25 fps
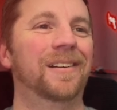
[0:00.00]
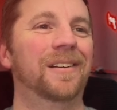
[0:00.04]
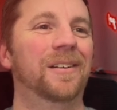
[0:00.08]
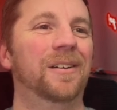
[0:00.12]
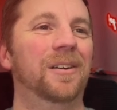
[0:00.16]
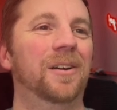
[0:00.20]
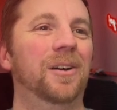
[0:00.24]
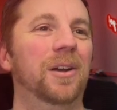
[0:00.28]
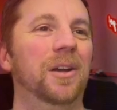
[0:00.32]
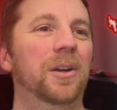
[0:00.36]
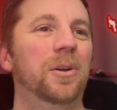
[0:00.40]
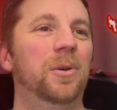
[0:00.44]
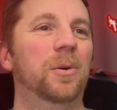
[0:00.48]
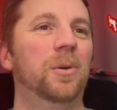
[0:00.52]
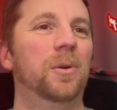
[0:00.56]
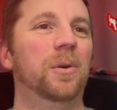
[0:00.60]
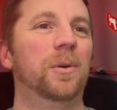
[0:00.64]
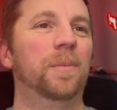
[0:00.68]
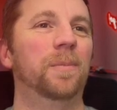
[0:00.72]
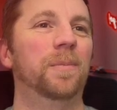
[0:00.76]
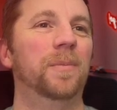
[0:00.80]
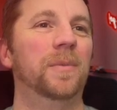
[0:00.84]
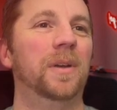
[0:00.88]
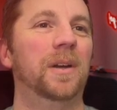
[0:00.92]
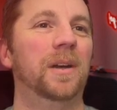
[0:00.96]
All right,
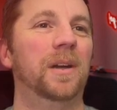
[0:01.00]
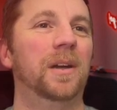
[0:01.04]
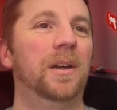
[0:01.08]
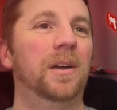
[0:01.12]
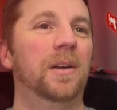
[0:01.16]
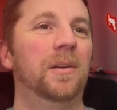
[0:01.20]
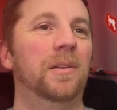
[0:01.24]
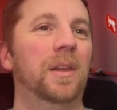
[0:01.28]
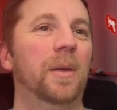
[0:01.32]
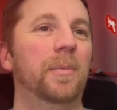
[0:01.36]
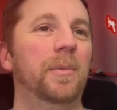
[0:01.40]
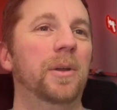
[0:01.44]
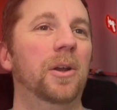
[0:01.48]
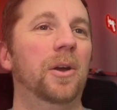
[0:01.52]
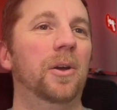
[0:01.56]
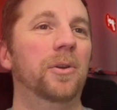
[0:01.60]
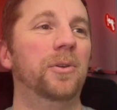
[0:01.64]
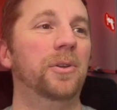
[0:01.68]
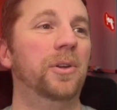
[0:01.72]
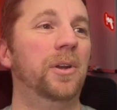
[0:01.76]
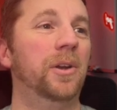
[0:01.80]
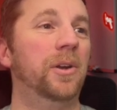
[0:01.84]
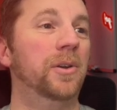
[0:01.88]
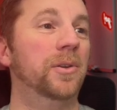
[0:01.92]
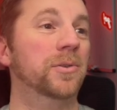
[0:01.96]
cool. Let me know how you
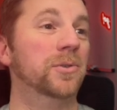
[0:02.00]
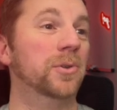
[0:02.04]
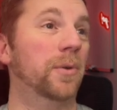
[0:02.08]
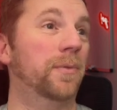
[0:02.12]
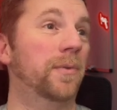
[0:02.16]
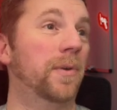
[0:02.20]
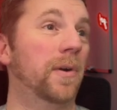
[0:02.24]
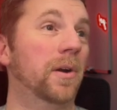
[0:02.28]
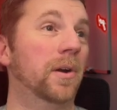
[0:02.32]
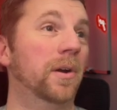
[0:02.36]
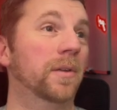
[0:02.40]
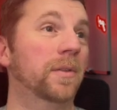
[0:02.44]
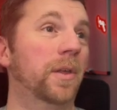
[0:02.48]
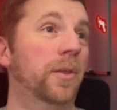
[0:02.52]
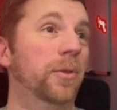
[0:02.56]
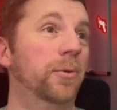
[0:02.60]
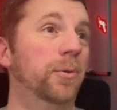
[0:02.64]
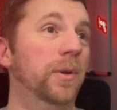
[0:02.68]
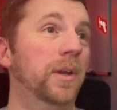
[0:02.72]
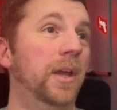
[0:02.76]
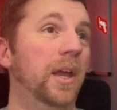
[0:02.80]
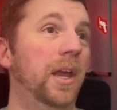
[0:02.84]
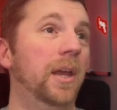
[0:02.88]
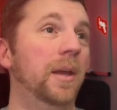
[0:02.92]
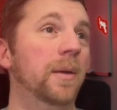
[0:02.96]
did so far on the
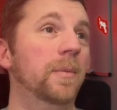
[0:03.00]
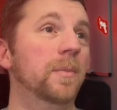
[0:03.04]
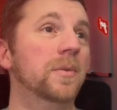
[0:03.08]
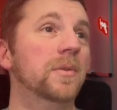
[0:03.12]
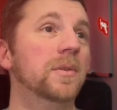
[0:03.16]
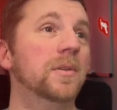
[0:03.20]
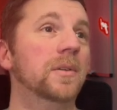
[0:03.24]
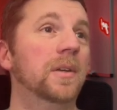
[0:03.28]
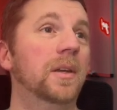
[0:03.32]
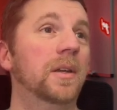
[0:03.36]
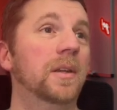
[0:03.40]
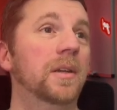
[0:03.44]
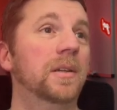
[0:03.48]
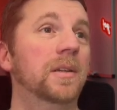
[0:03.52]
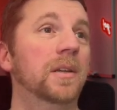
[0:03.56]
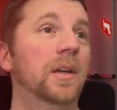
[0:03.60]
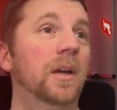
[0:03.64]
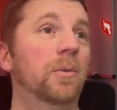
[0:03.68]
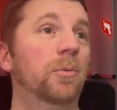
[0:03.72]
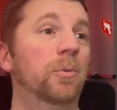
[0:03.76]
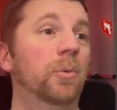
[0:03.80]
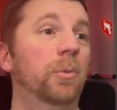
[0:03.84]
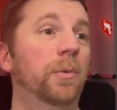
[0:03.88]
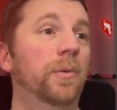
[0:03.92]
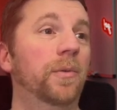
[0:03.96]
3 games, and
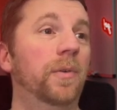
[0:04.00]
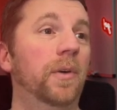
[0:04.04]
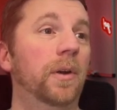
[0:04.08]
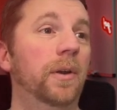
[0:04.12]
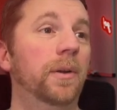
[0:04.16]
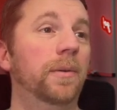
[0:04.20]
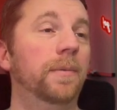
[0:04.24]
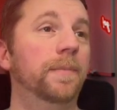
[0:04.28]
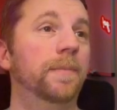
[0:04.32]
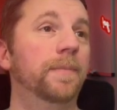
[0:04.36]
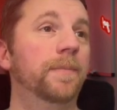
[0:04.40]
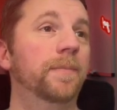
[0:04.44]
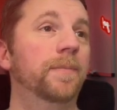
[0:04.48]
we'll move on.